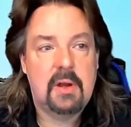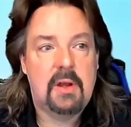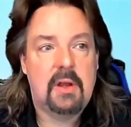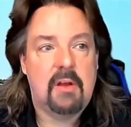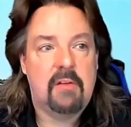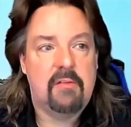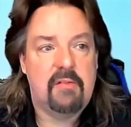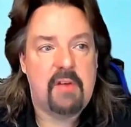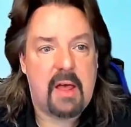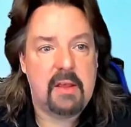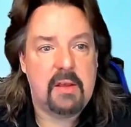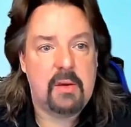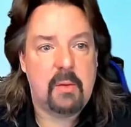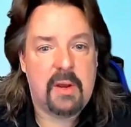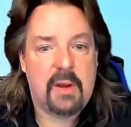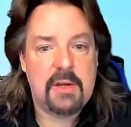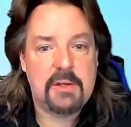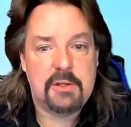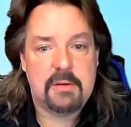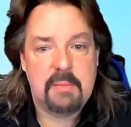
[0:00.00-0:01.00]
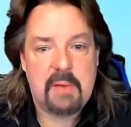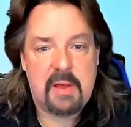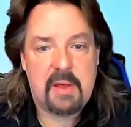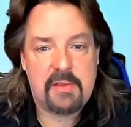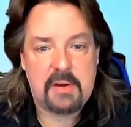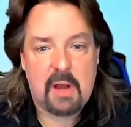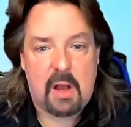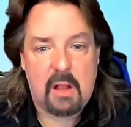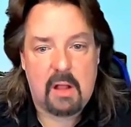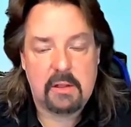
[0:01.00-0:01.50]
evaluation
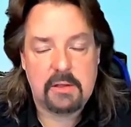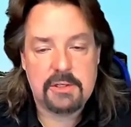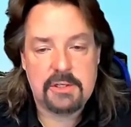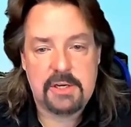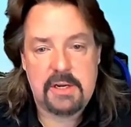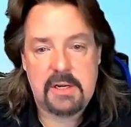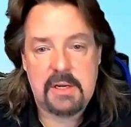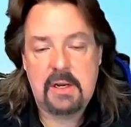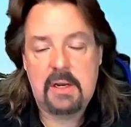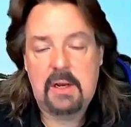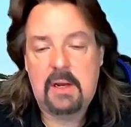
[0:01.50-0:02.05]
methodology.